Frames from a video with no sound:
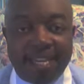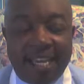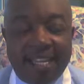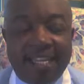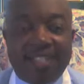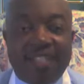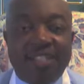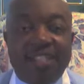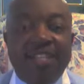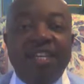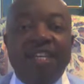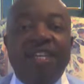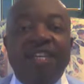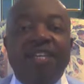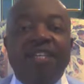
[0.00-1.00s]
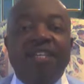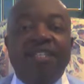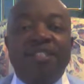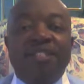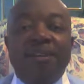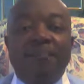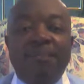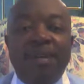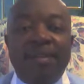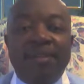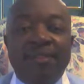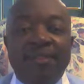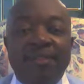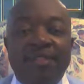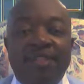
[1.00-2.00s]
And listen,
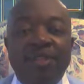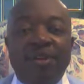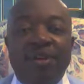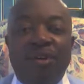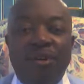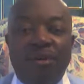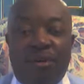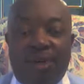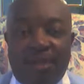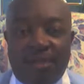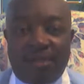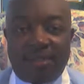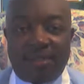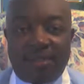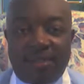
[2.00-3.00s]
submit to Yahuwah.